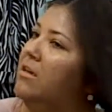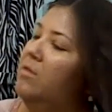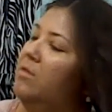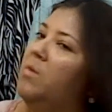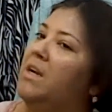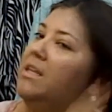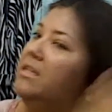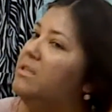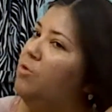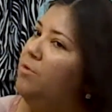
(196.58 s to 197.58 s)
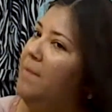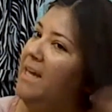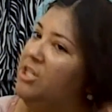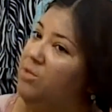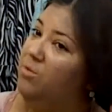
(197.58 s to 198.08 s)
But it's more
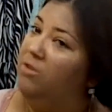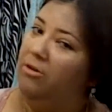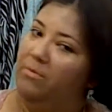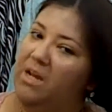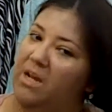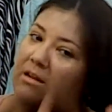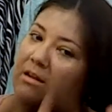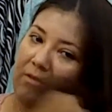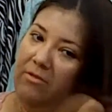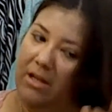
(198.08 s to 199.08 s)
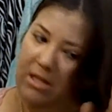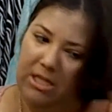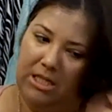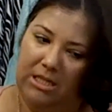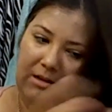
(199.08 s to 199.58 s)
manageable for me if I
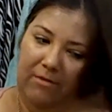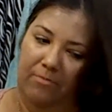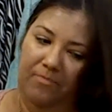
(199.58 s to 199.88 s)
just put